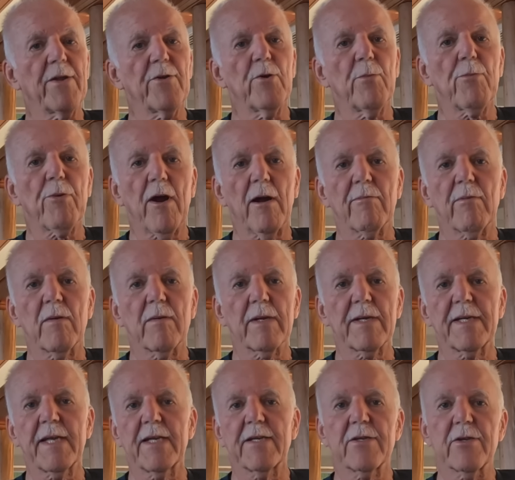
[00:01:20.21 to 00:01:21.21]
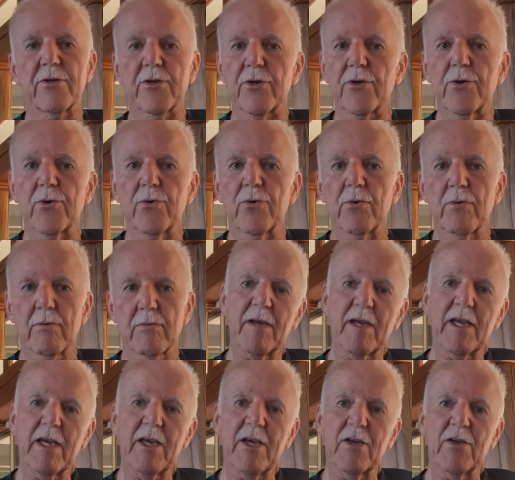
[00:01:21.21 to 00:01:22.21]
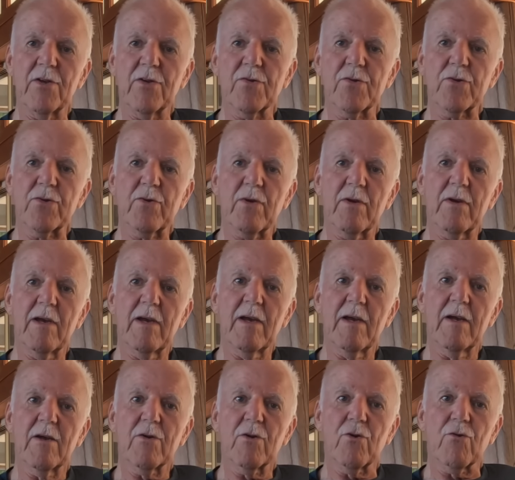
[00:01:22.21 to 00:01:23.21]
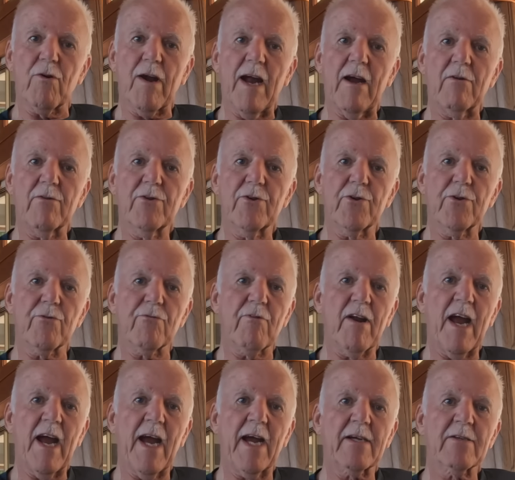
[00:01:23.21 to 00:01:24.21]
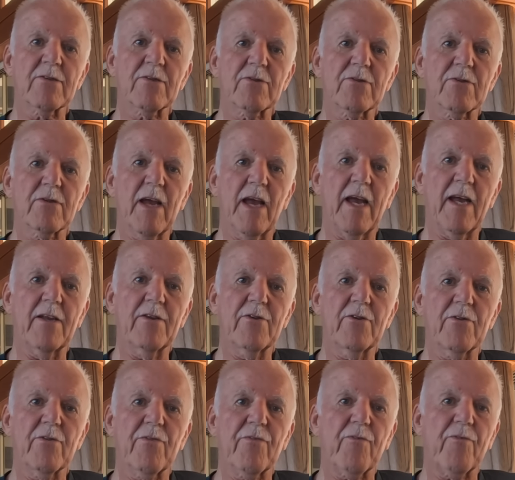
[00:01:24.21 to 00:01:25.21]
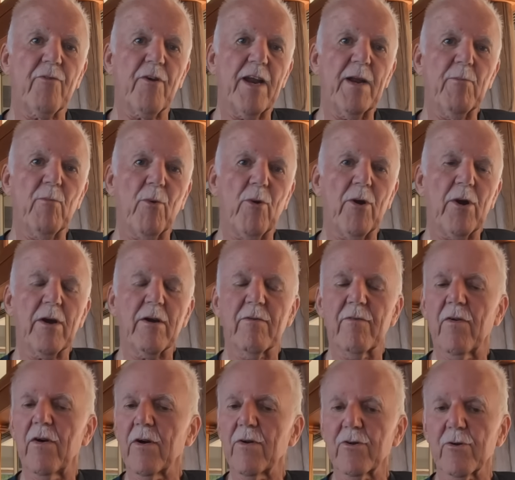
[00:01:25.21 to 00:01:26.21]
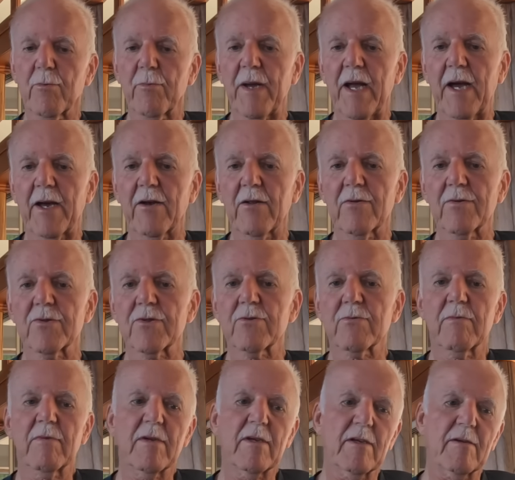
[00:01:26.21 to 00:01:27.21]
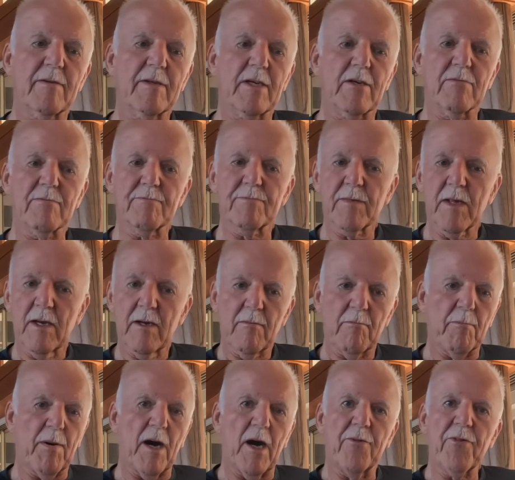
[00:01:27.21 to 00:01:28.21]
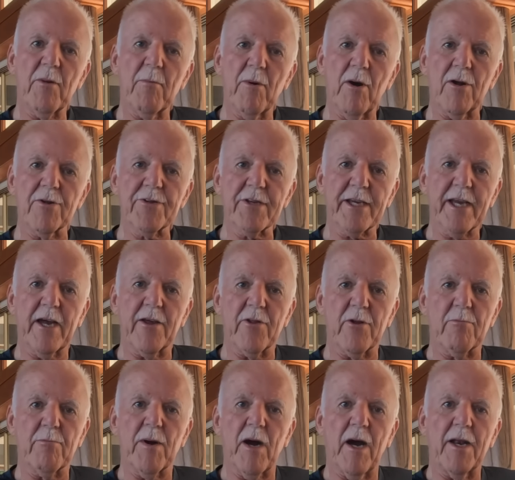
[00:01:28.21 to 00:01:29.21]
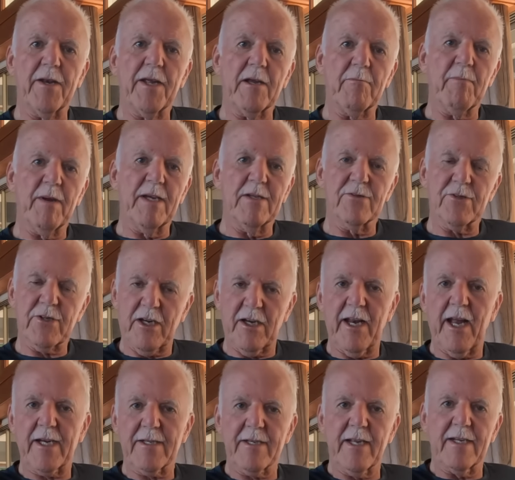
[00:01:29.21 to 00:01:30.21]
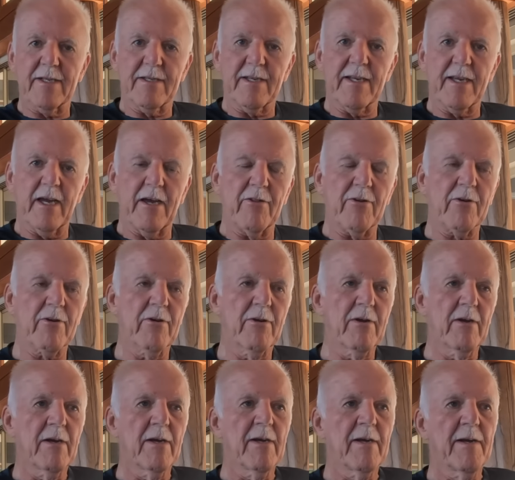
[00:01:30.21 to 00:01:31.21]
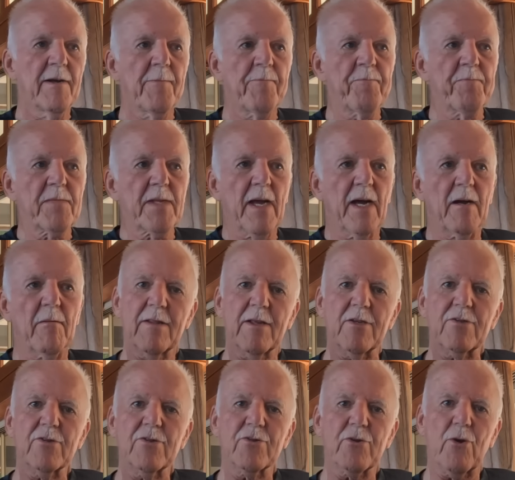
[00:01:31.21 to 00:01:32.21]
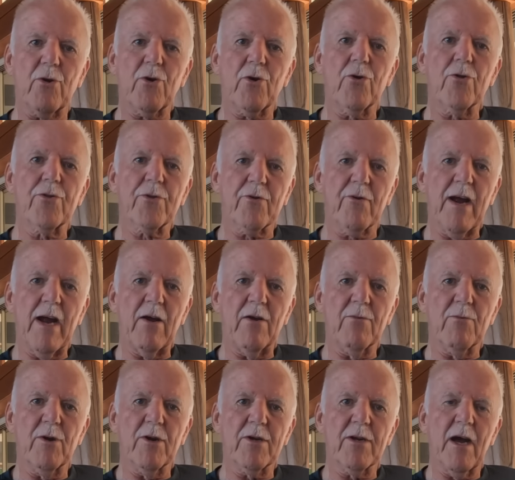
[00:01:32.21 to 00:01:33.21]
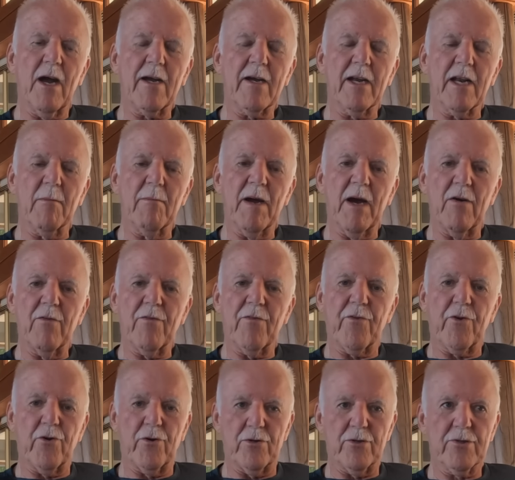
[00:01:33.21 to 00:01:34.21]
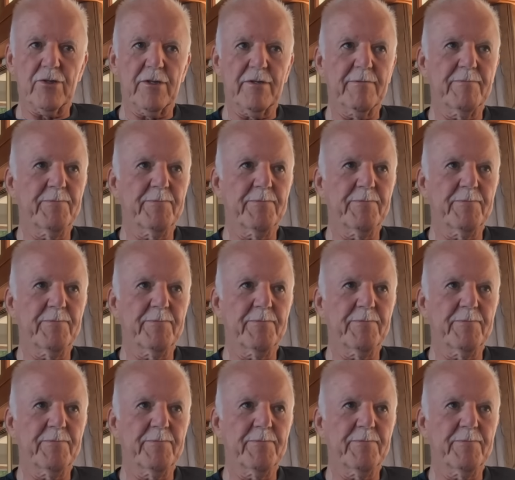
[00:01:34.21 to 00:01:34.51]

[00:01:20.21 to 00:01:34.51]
you probably need to do is ground your racks and your framework of all your panels, bond them all together. Bonding means connecting together. This is an earth ground we're talking about first.